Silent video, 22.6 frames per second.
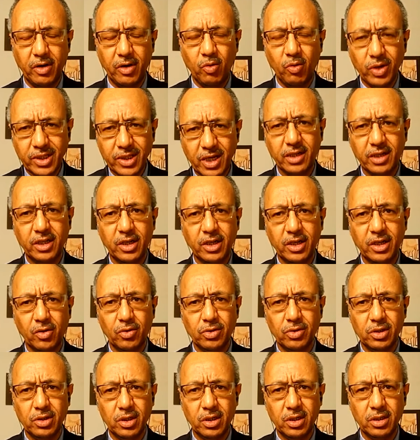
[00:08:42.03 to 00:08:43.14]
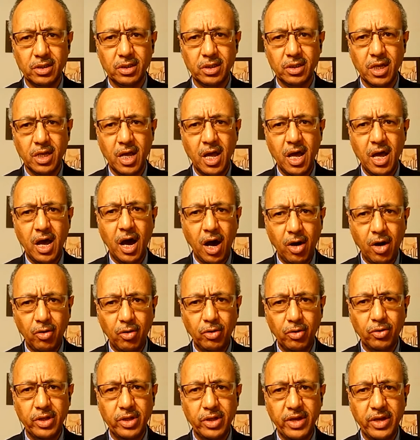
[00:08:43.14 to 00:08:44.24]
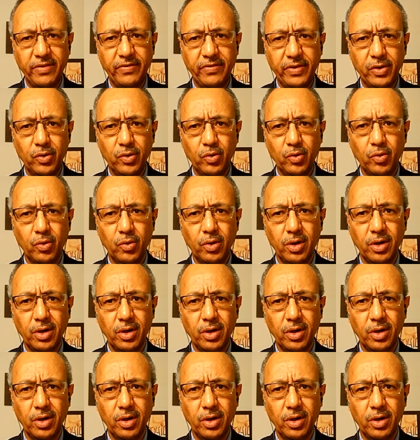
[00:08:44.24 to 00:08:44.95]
What are their concerns? How do they view